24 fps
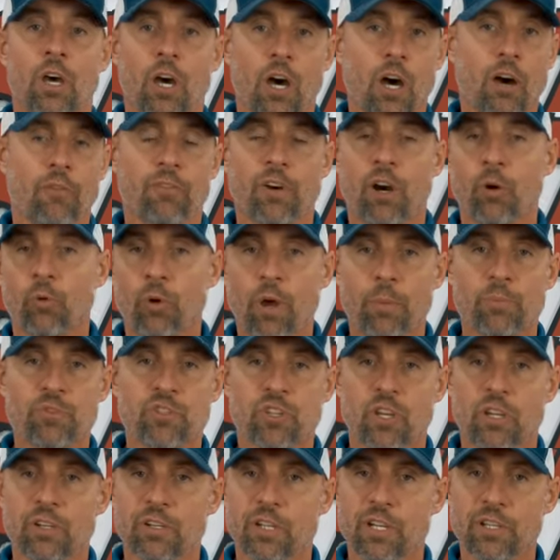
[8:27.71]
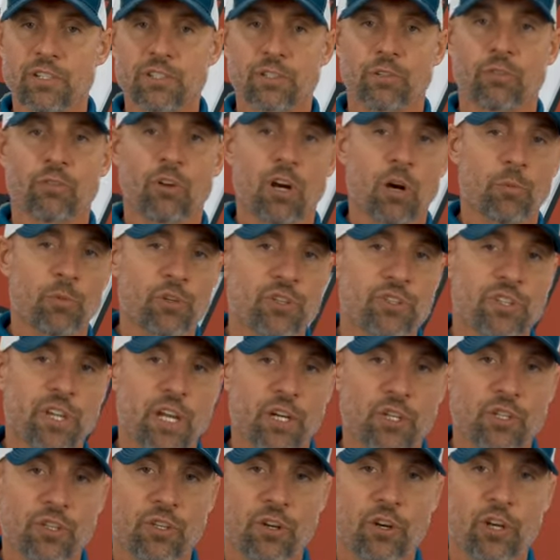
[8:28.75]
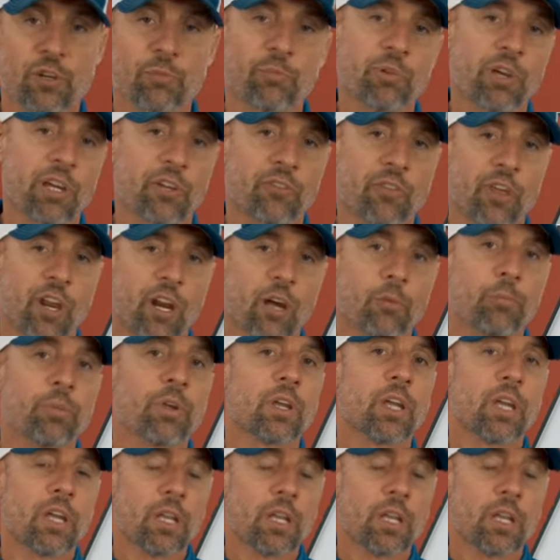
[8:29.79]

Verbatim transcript: of our website, nice little armor section there. You can pick that up.